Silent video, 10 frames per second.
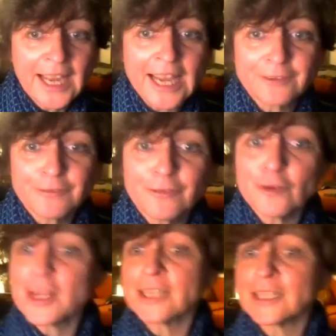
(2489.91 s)
And
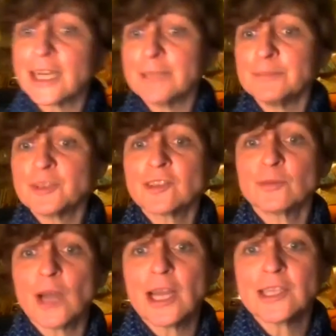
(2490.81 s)
for that, I
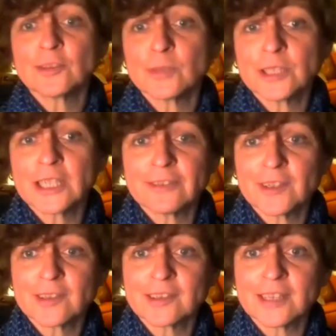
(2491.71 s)
just want to give
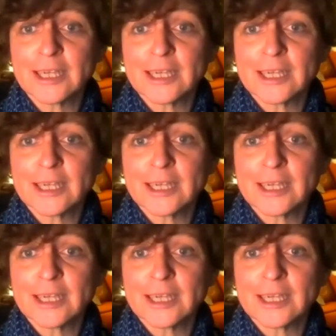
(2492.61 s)
us